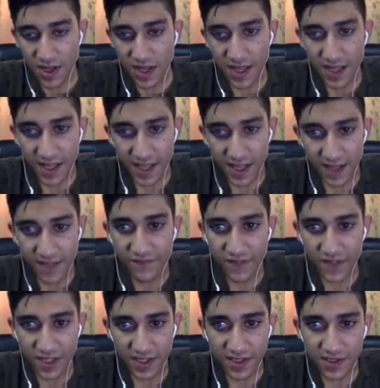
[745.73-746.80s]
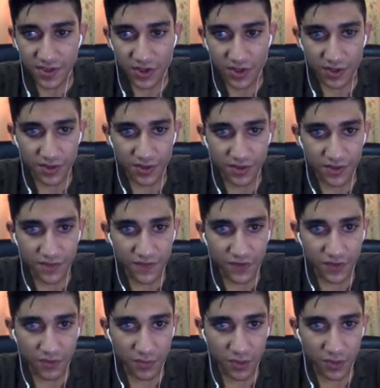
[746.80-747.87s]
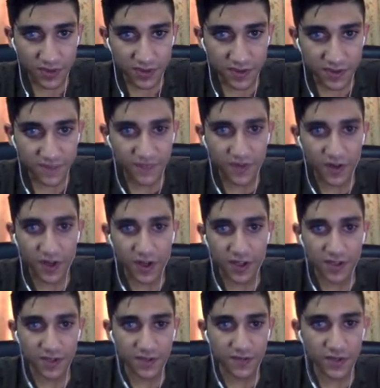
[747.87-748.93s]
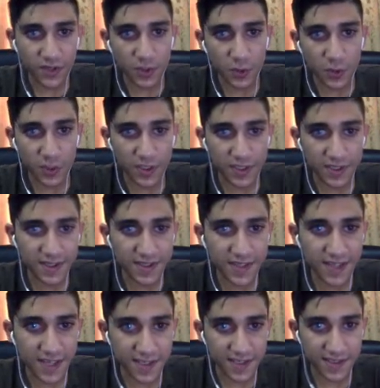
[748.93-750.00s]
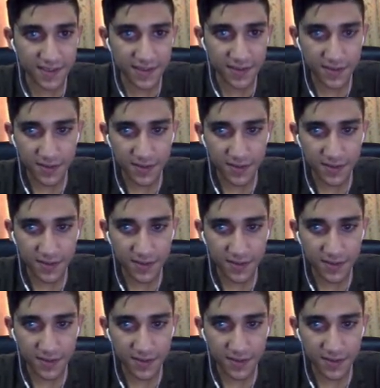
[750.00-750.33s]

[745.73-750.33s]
Again, we need a directory for the bundled file. We call it dist.